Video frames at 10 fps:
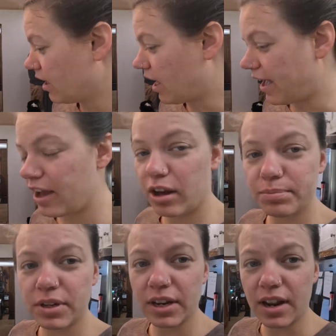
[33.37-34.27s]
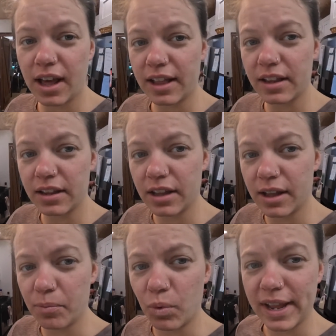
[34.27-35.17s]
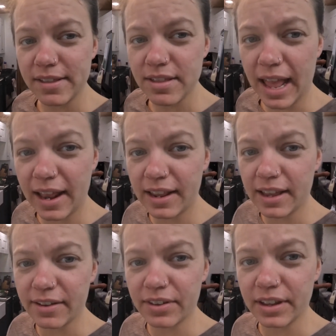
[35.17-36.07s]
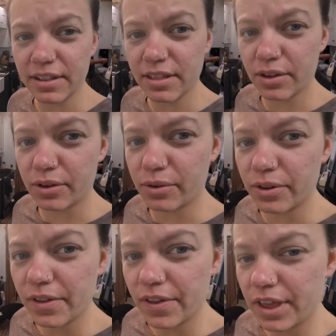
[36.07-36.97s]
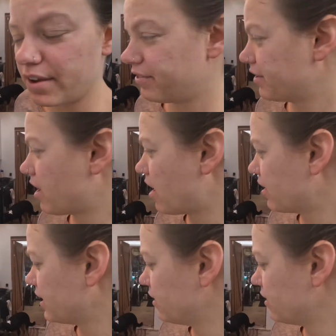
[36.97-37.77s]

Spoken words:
I hope to not waste any of it, so if there are any